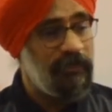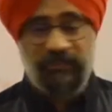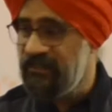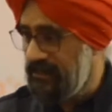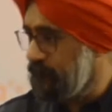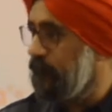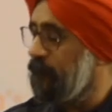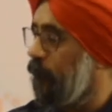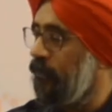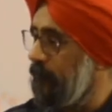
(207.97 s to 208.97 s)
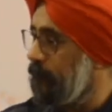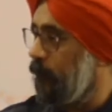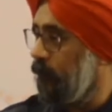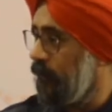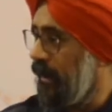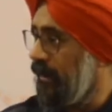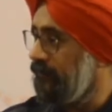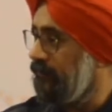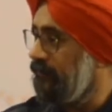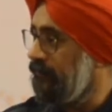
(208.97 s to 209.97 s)
Just before Ipoh, at
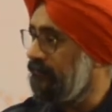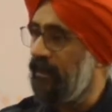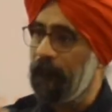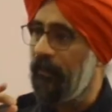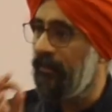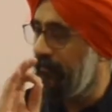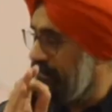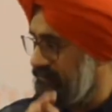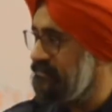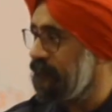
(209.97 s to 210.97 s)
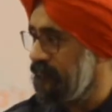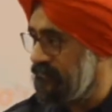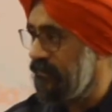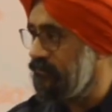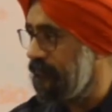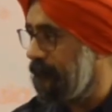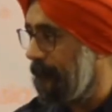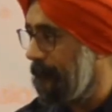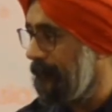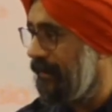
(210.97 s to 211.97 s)
the Tapah Rest and Service Station,
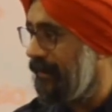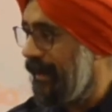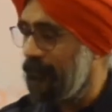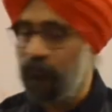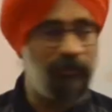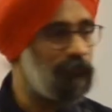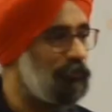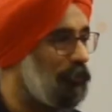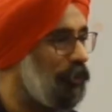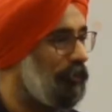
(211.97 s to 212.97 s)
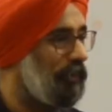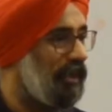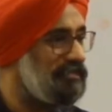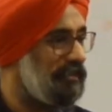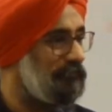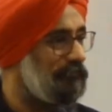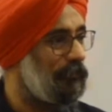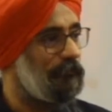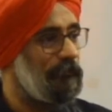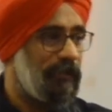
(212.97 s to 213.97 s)
I told him to pull over. I said,
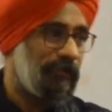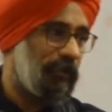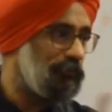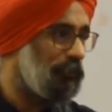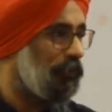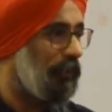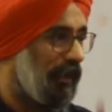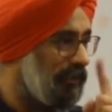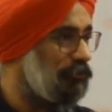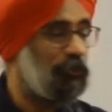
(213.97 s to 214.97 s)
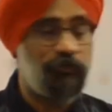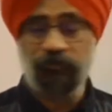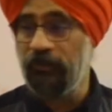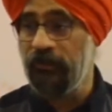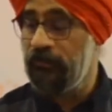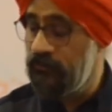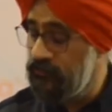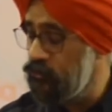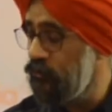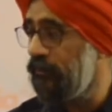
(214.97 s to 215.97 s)
bro, can you pull over? I need to go to the toilet. He
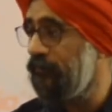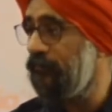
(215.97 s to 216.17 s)
said, sure.